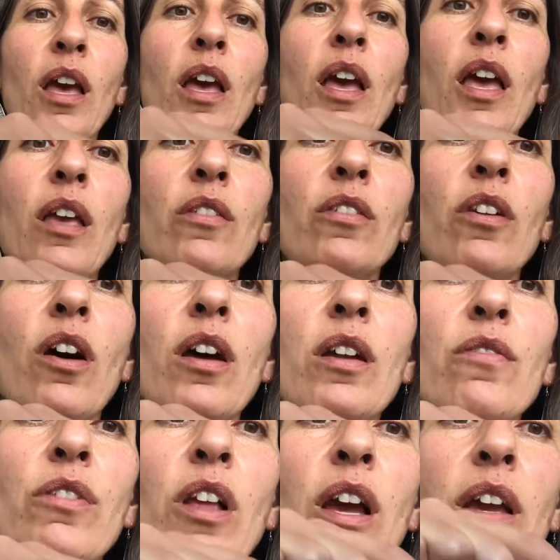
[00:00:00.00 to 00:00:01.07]
is kind
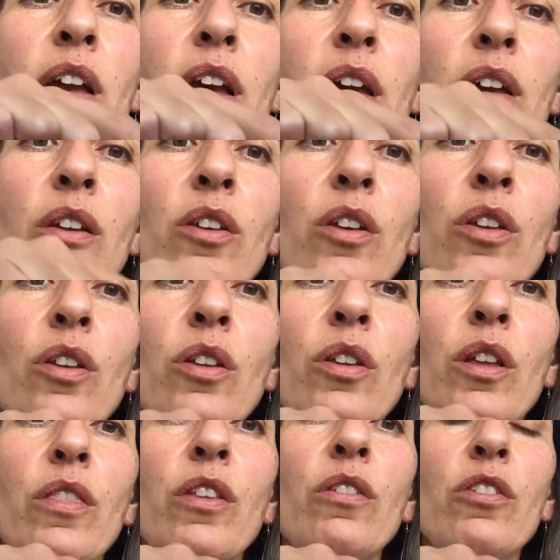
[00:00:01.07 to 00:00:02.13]
of like
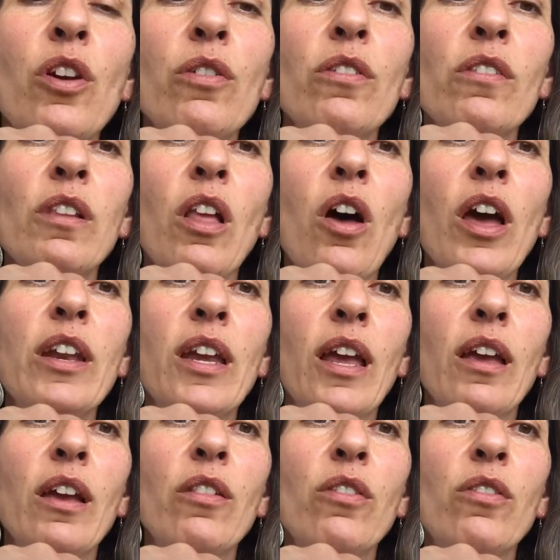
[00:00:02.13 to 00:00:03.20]
there's no
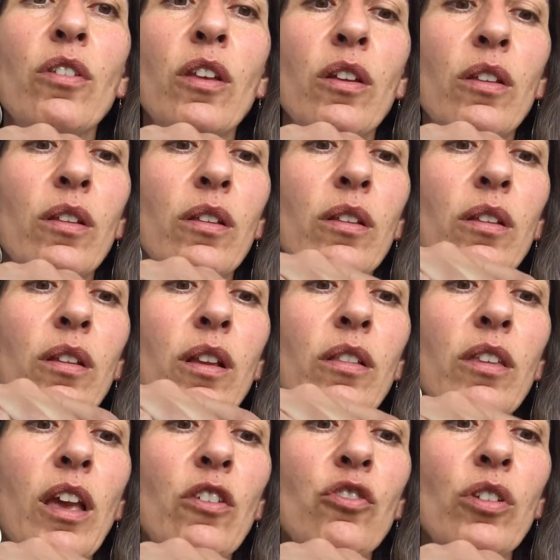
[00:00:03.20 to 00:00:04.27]
sliding. It's
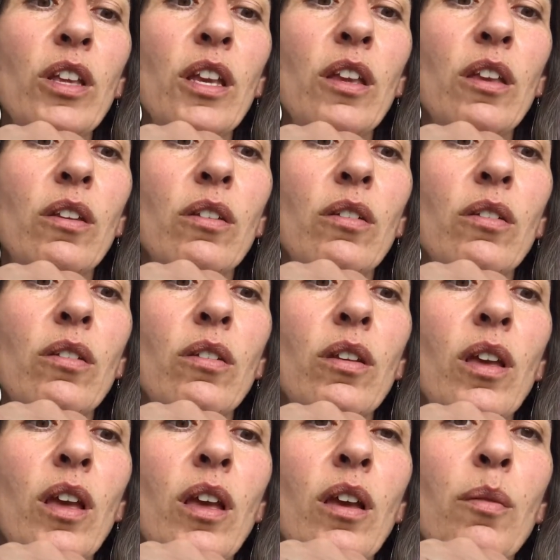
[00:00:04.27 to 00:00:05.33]
actually
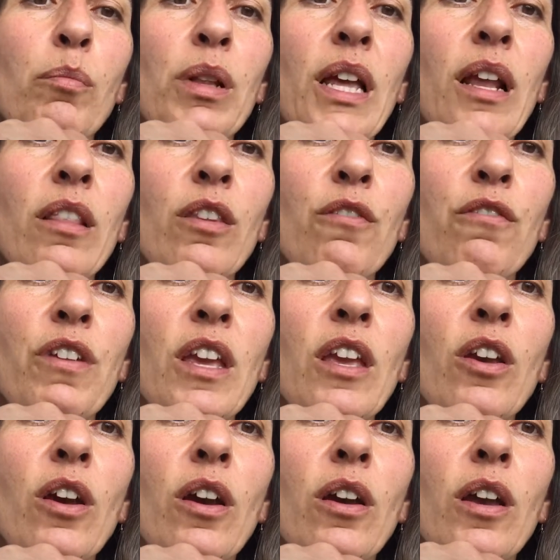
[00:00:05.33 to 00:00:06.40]
plant the
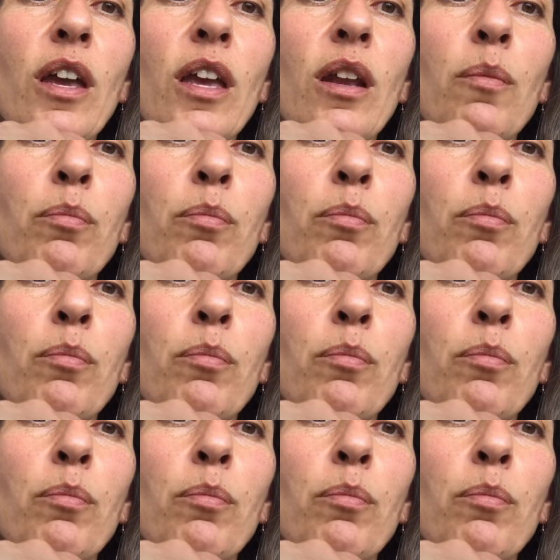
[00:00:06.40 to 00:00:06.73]
finger in